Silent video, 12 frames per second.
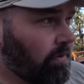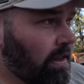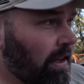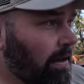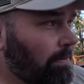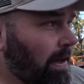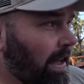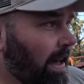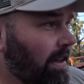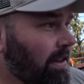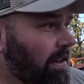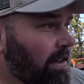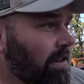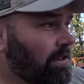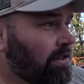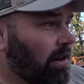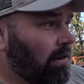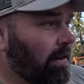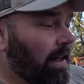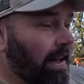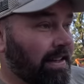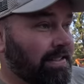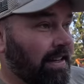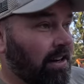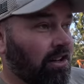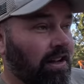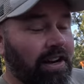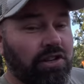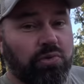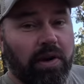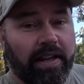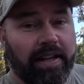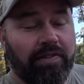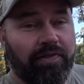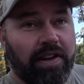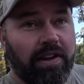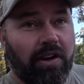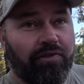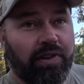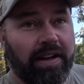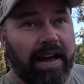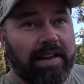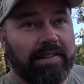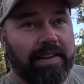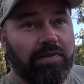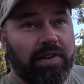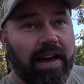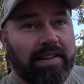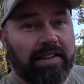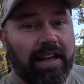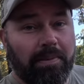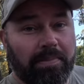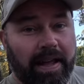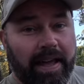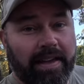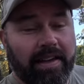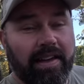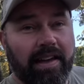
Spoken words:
But yeah, so like I said earlier, I just want to get a video out for you guys and give you guys an update.